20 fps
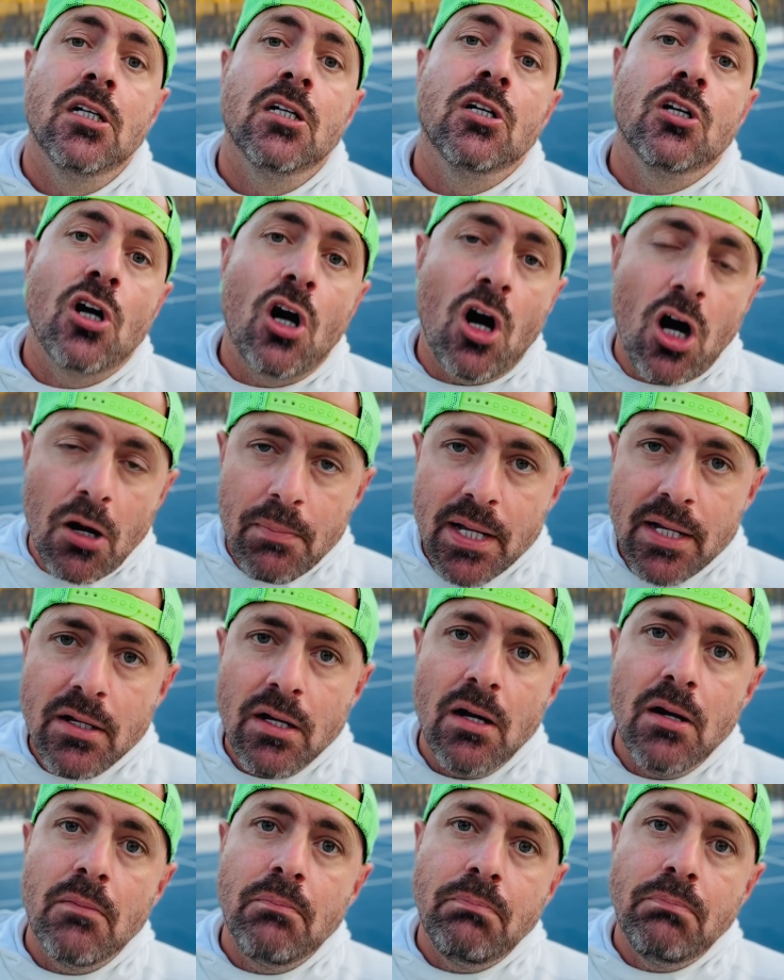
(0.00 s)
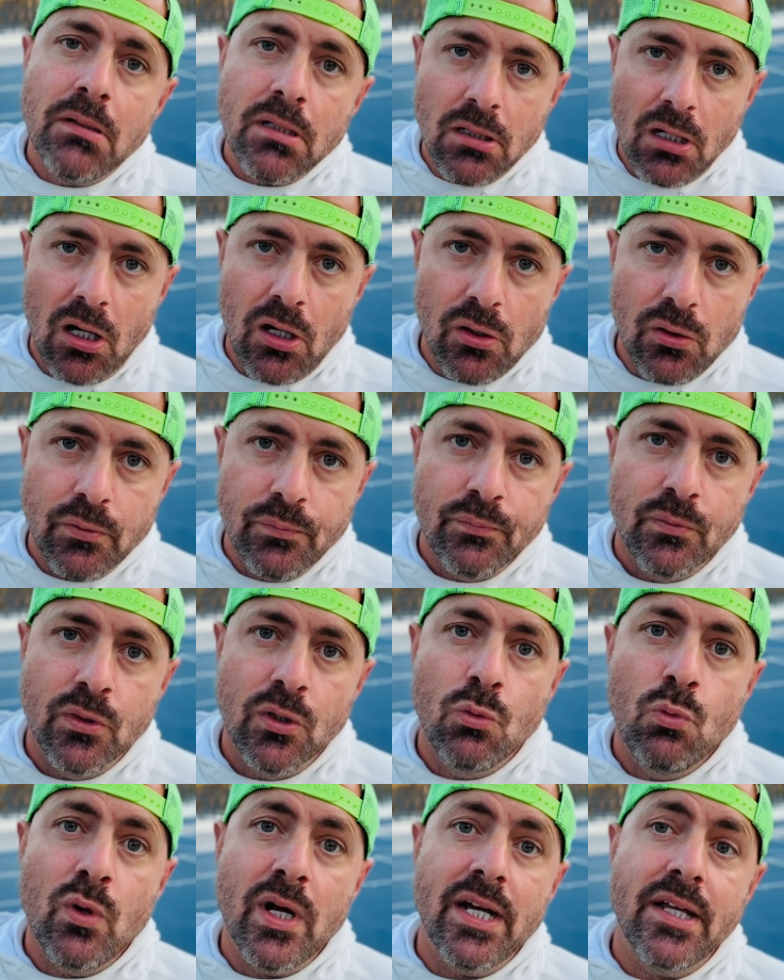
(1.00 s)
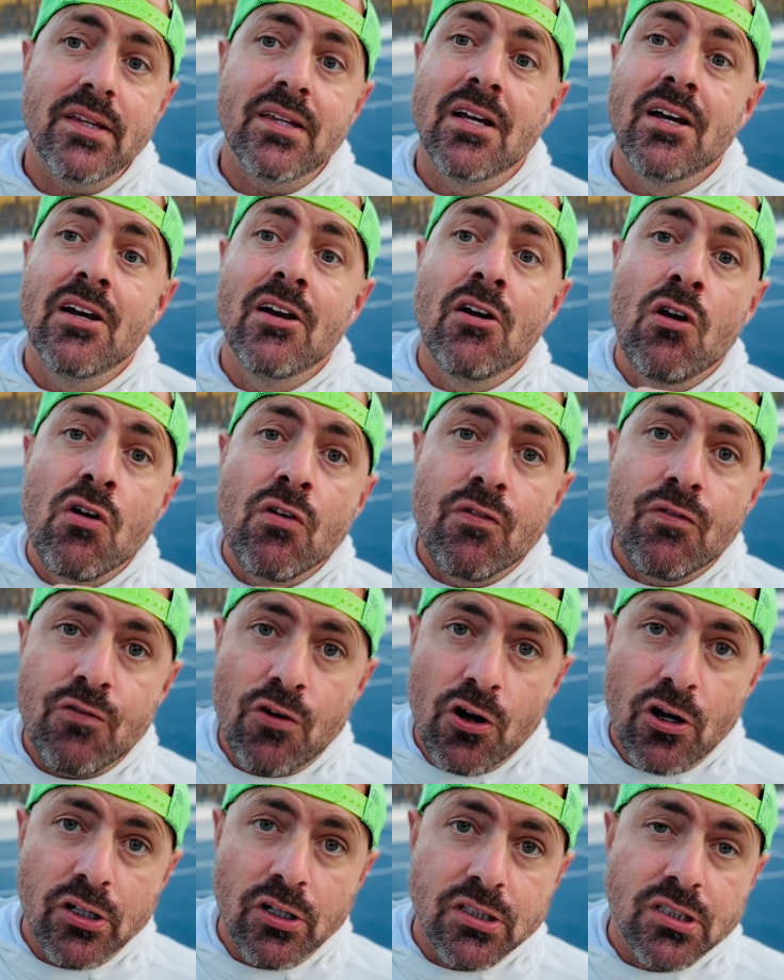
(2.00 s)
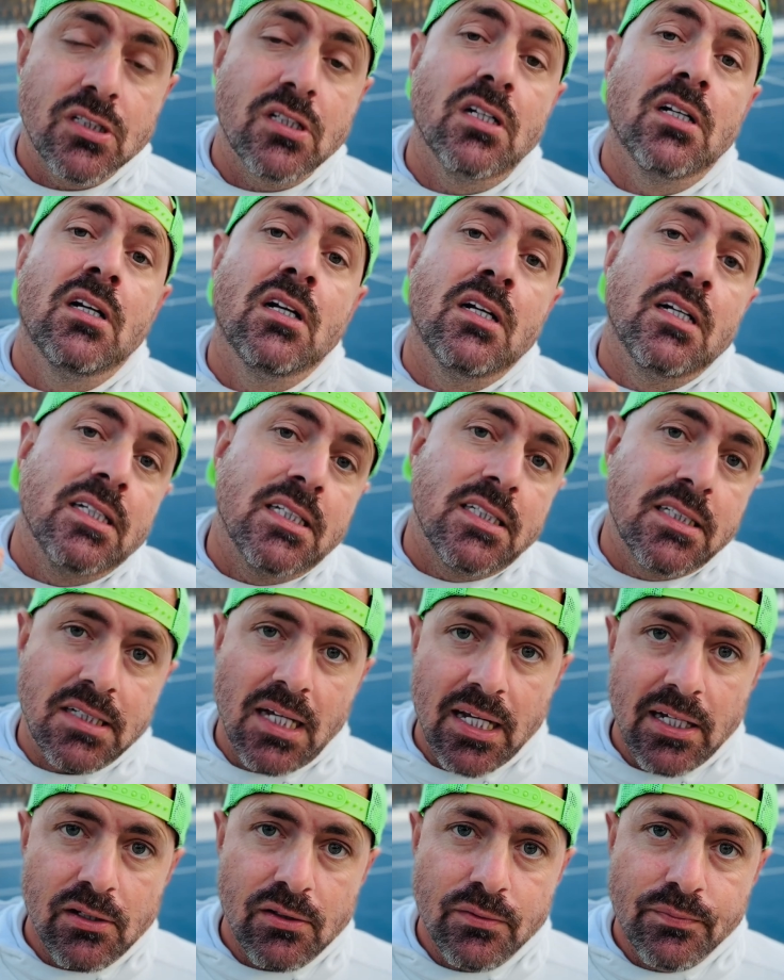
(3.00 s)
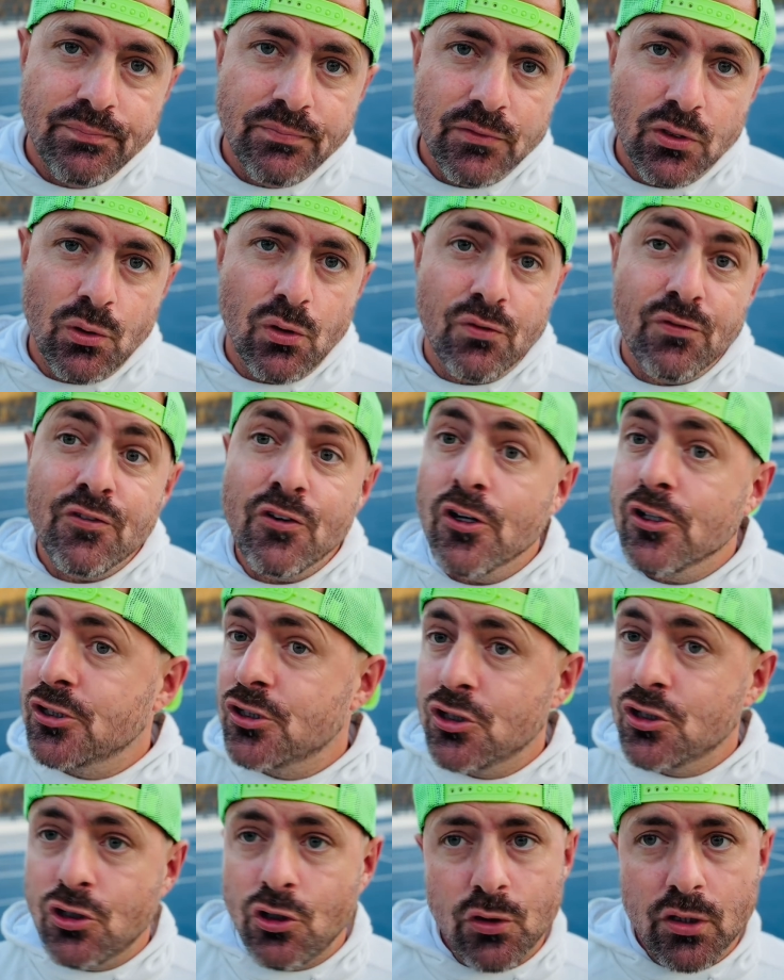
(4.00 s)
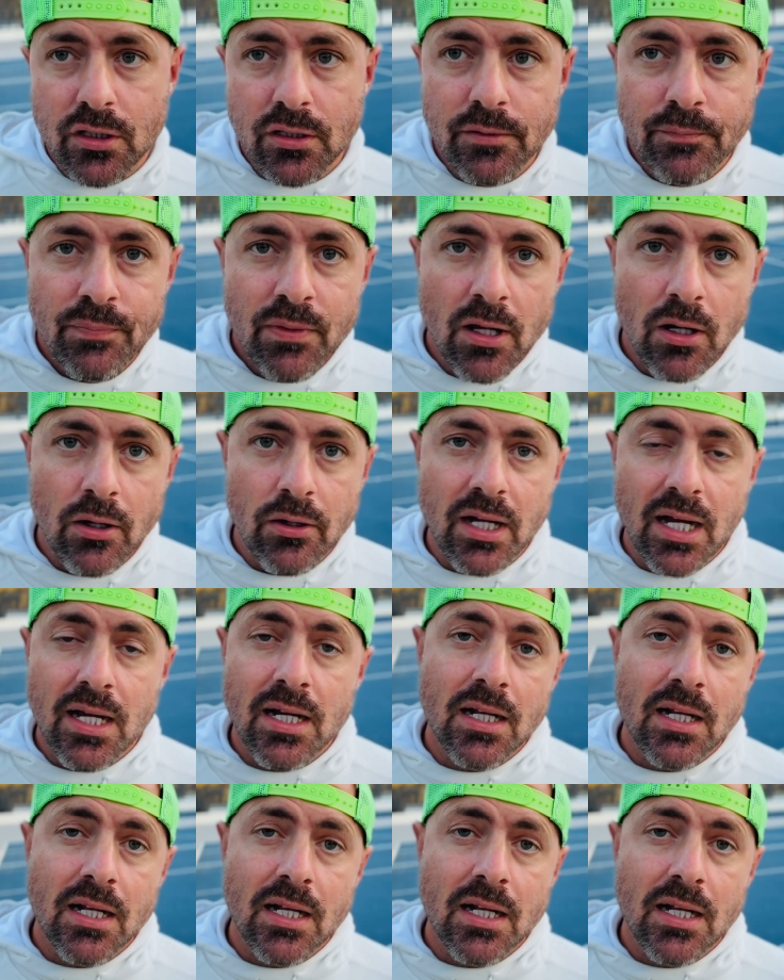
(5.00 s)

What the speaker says: comment below with first sale or first student, okay?